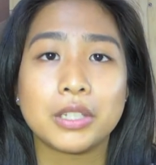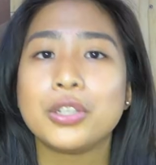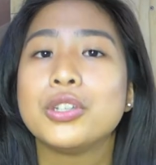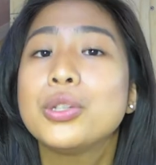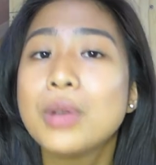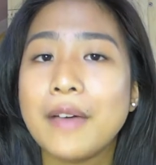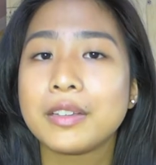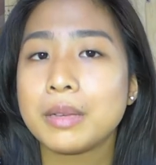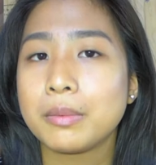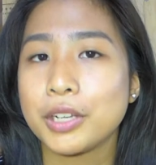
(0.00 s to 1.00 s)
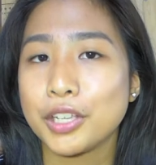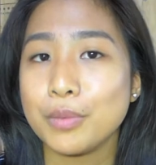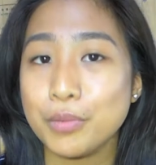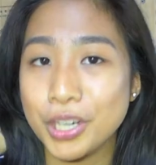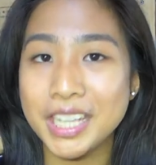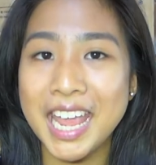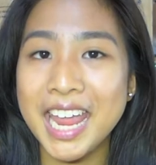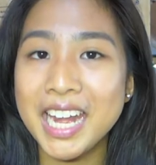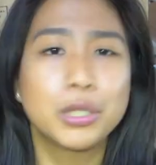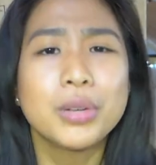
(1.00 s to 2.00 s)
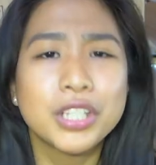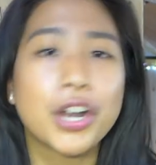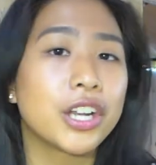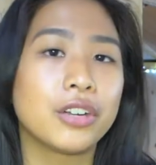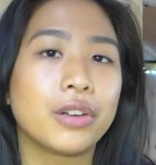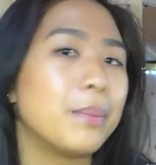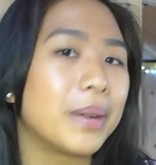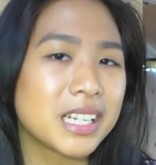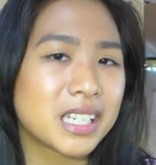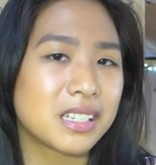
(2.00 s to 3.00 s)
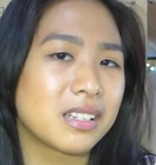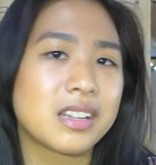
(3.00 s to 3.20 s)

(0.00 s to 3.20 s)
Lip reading: So you do have to be able to communicate to a certain degree, but it's